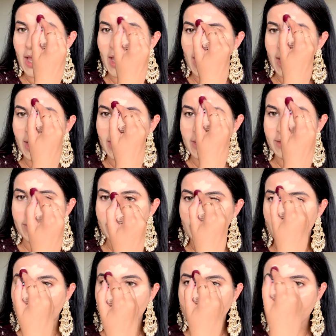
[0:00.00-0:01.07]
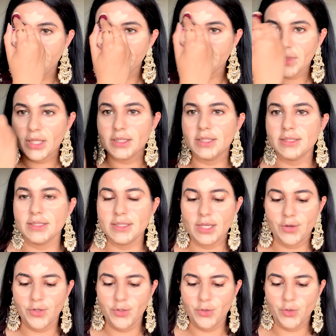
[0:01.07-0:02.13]
And this is
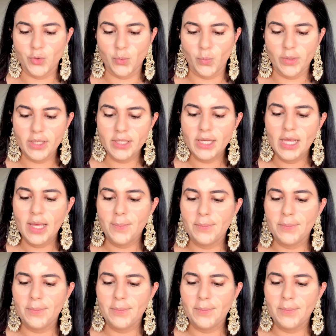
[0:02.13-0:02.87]
how you do it.